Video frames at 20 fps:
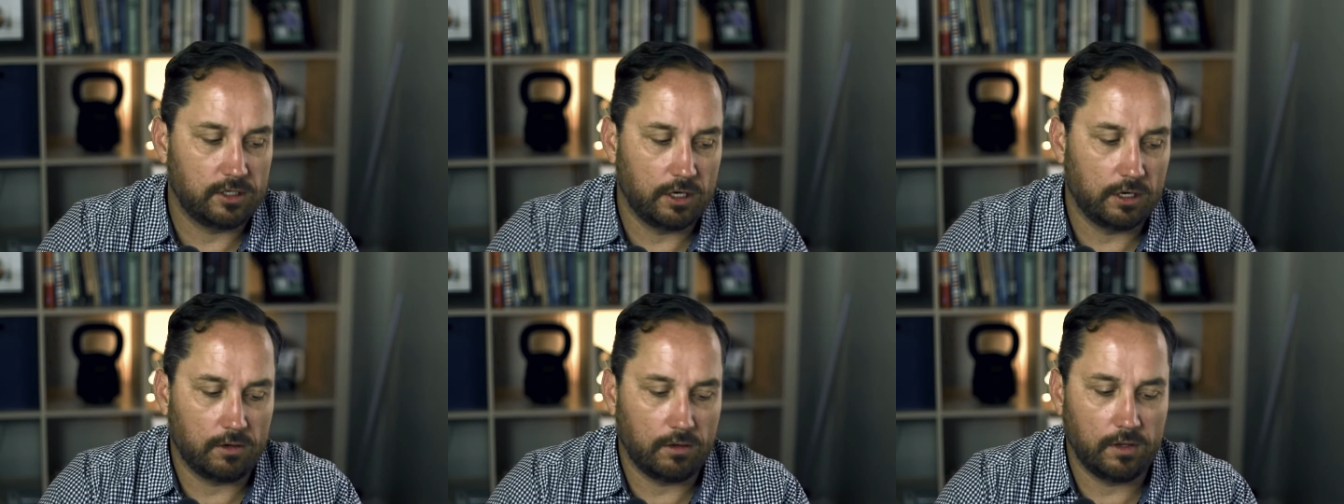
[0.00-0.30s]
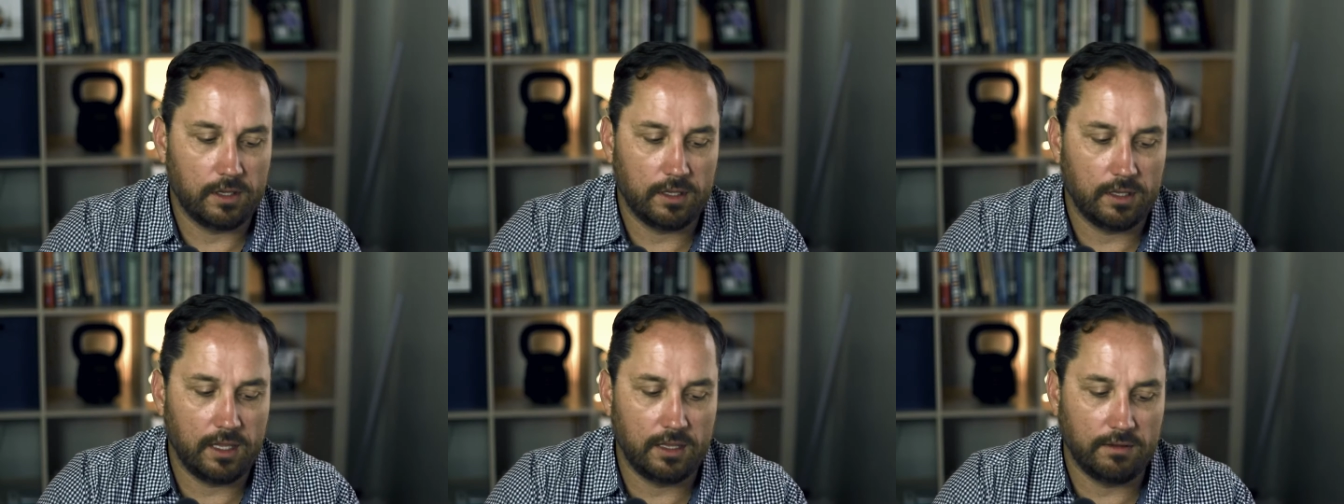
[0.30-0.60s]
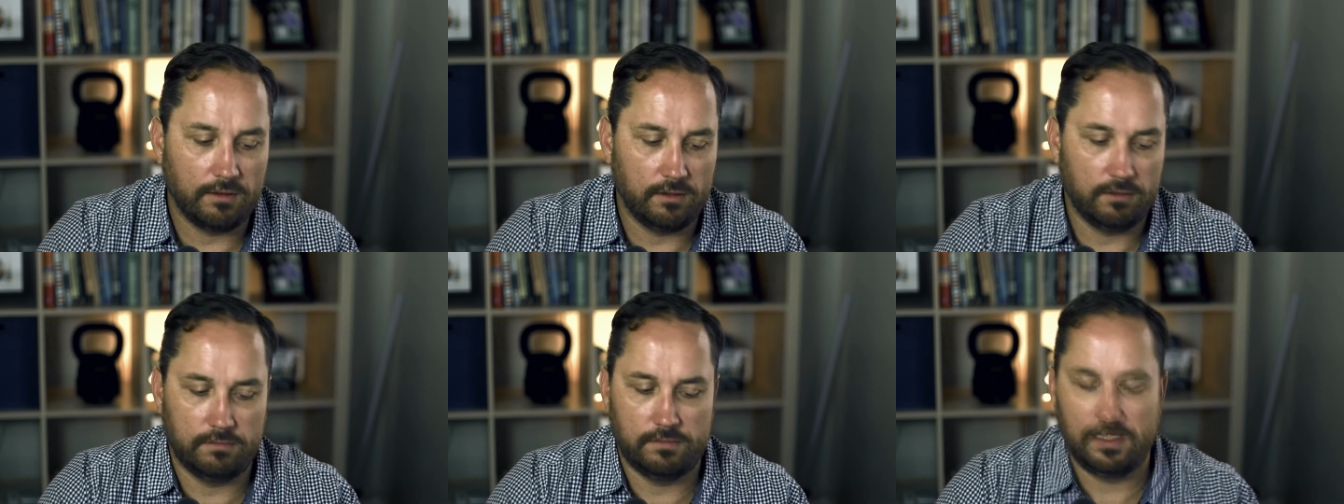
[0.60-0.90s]
you know,
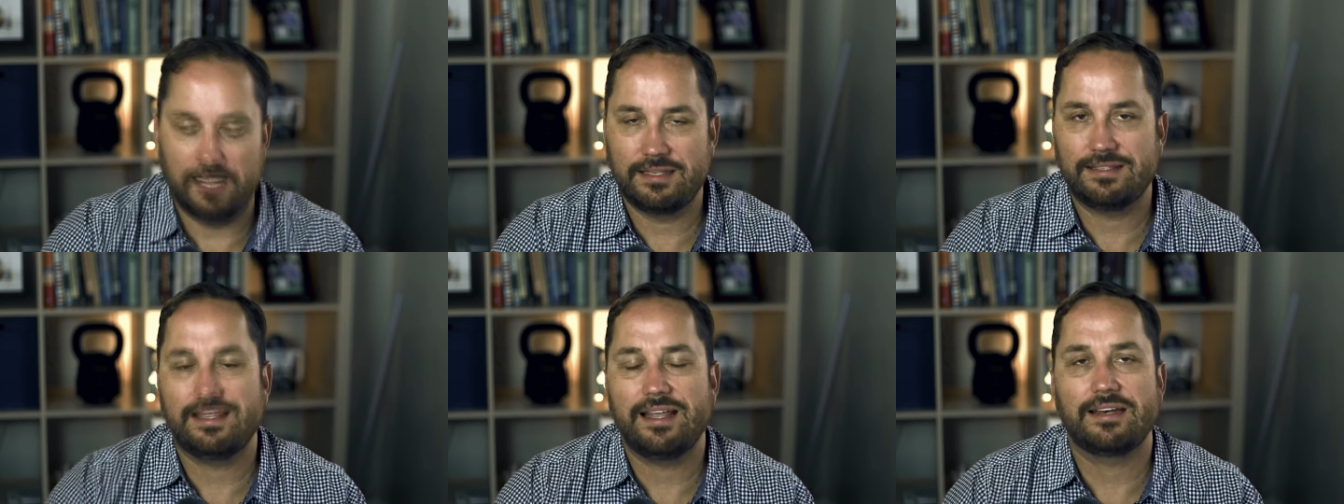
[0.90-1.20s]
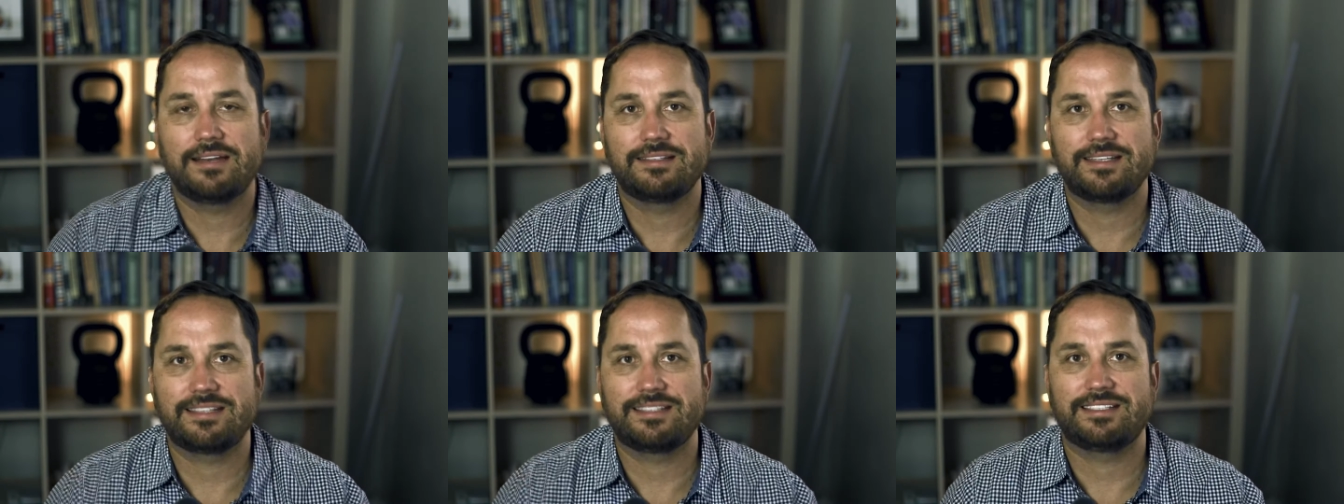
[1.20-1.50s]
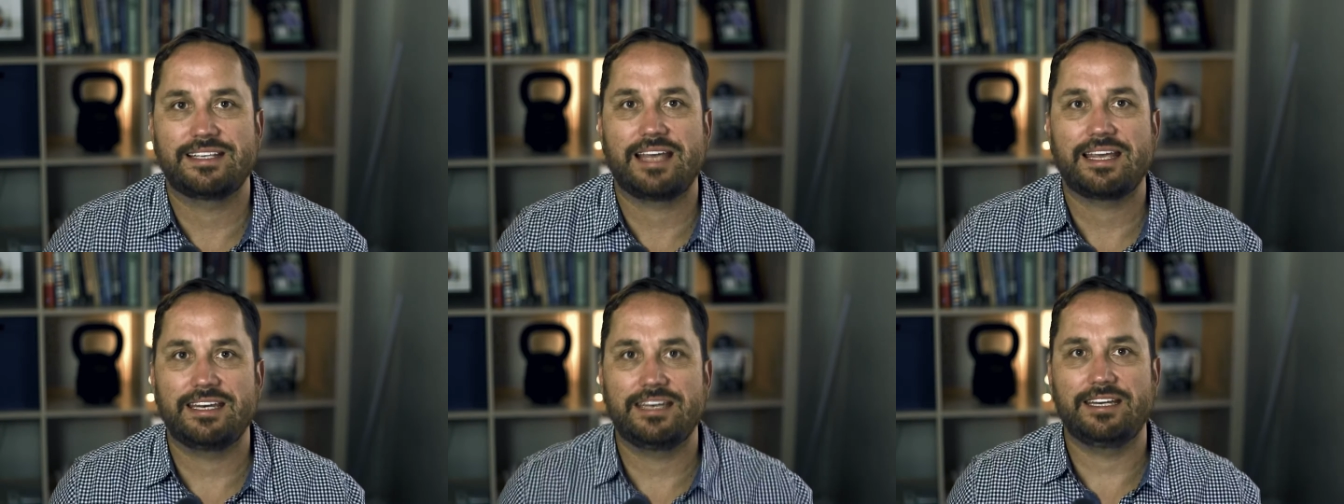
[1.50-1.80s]
it's not as
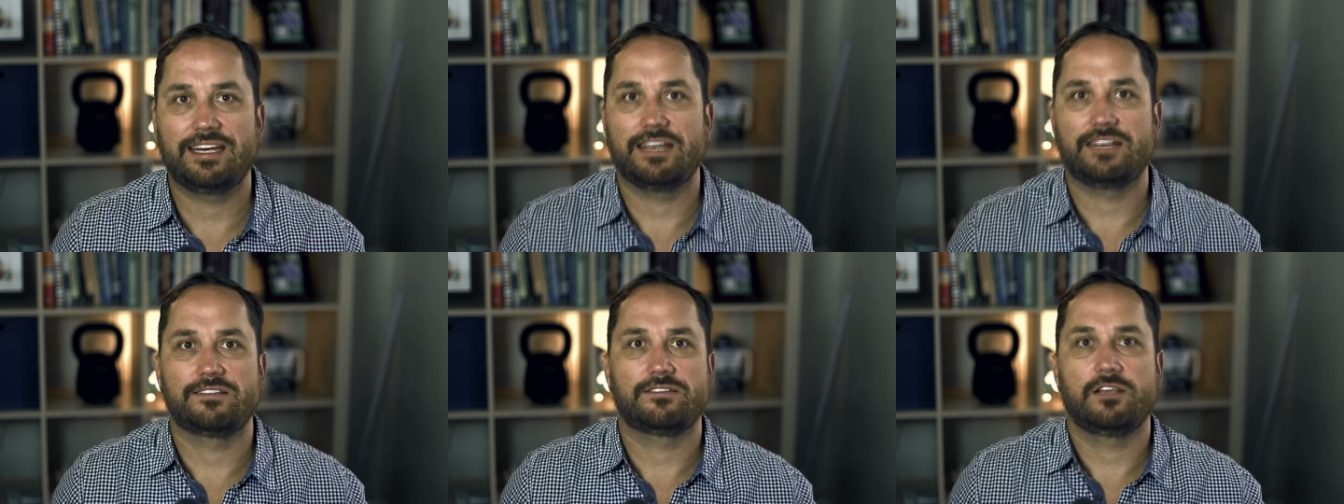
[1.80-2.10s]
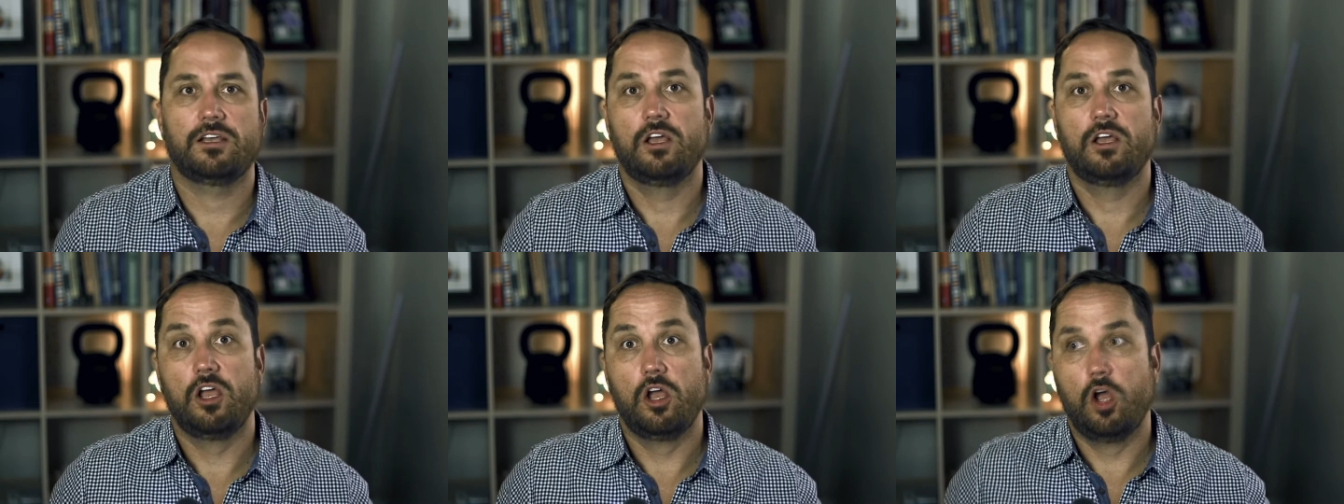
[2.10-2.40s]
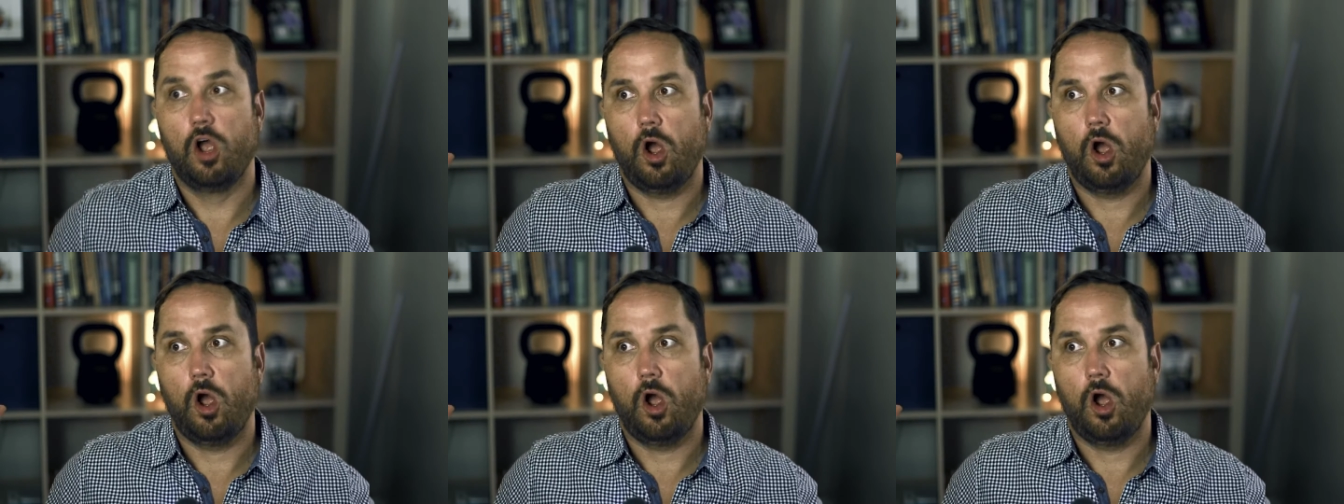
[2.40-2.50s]
exciting as,